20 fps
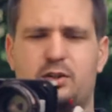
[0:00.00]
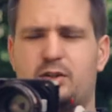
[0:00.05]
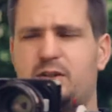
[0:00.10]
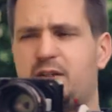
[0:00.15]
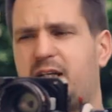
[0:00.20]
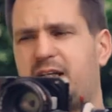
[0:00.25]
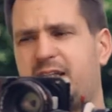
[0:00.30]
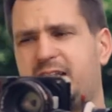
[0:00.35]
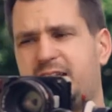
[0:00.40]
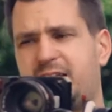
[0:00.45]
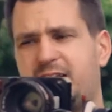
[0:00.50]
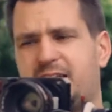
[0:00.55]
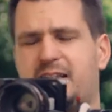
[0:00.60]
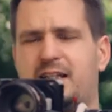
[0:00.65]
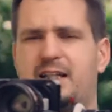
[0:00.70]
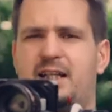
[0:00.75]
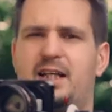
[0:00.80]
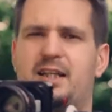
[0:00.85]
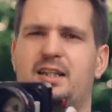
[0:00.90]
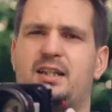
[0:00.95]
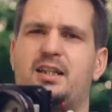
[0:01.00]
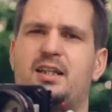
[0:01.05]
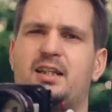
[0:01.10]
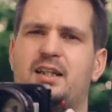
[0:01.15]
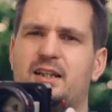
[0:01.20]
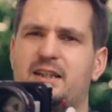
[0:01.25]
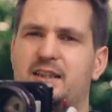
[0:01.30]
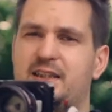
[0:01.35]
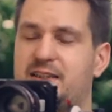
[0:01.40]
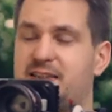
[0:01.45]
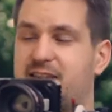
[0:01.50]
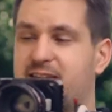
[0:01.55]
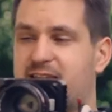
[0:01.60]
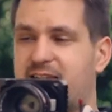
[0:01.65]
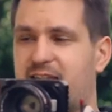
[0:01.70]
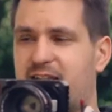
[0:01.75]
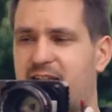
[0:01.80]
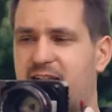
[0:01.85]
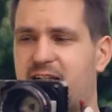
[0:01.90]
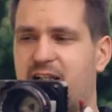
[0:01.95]
So yet again, this
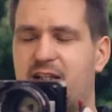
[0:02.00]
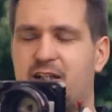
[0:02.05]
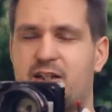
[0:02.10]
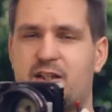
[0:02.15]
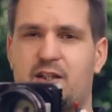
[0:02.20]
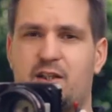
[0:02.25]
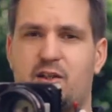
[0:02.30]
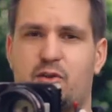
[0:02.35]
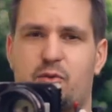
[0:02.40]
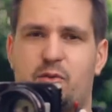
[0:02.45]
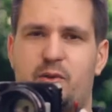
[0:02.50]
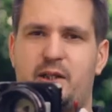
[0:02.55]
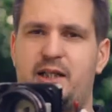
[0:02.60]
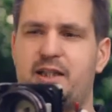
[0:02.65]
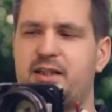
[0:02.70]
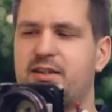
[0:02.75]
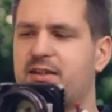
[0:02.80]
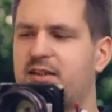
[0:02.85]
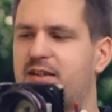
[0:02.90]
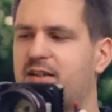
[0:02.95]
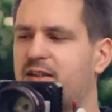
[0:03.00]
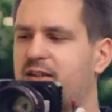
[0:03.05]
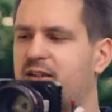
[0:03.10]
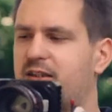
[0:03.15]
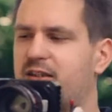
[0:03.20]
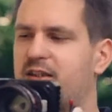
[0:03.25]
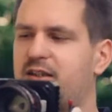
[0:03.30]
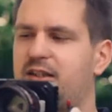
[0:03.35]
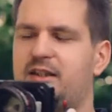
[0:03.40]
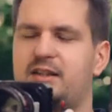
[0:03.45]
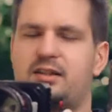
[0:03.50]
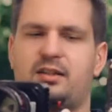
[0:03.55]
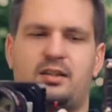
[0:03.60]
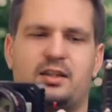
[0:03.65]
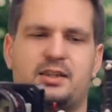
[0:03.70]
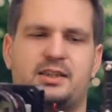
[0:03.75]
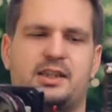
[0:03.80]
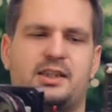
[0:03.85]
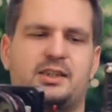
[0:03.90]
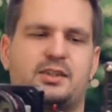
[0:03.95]
is a great
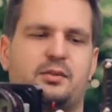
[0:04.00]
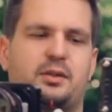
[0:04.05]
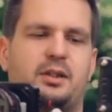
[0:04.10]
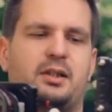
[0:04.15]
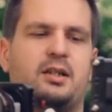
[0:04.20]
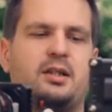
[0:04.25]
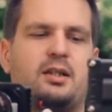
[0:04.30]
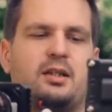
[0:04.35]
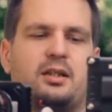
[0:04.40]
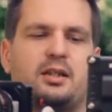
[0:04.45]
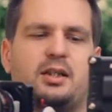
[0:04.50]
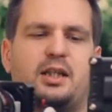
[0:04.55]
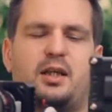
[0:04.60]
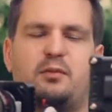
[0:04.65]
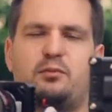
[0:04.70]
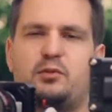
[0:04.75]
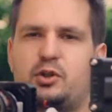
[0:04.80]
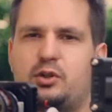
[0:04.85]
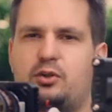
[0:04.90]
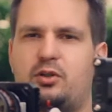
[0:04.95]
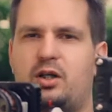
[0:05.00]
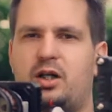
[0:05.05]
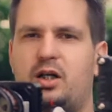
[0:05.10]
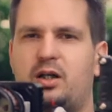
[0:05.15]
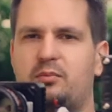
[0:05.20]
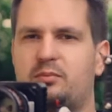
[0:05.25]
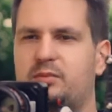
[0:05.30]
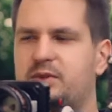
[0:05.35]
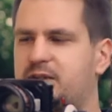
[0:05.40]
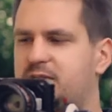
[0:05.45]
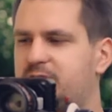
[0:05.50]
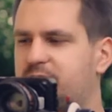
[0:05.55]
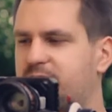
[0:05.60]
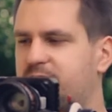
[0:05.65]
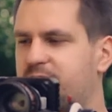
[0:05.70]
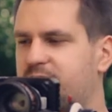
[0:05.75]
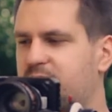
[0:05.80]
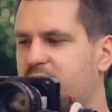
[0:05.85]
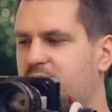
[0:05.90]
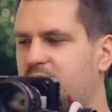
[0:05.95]
little accessory. Them two arms
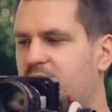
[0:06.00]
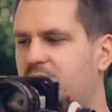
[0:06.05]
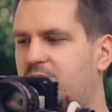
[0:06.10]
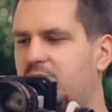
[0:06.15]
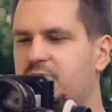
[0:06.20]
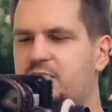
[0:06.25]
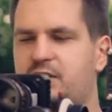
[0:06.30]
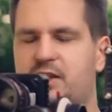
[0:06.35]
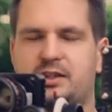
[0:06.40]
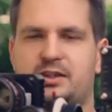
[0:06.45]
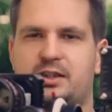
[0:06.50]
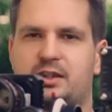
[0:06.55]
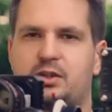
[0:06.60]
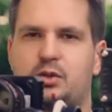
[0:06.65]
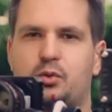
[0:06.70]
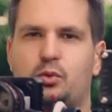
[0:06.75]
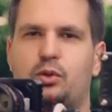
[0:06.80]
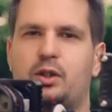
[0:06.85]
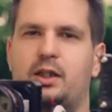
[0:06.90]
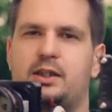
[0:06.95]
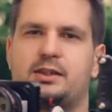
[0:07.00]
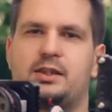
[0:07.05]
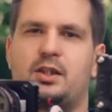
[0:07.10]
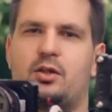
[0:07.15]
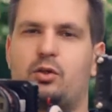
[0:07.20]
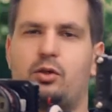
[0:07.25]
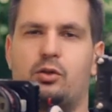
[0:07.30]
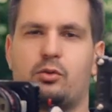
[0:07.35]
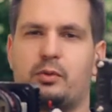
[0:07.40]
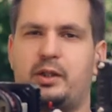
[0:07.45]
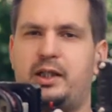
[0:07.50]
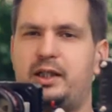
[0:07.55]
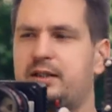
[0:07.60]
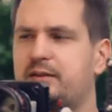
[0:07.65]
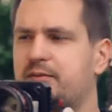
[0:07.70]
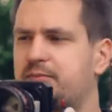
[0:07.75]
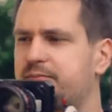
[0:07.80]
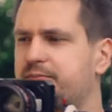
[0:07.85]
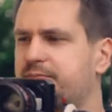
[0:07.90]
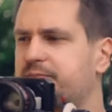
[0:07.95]
are just as cool as the whole
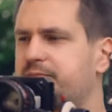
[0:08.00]
rig,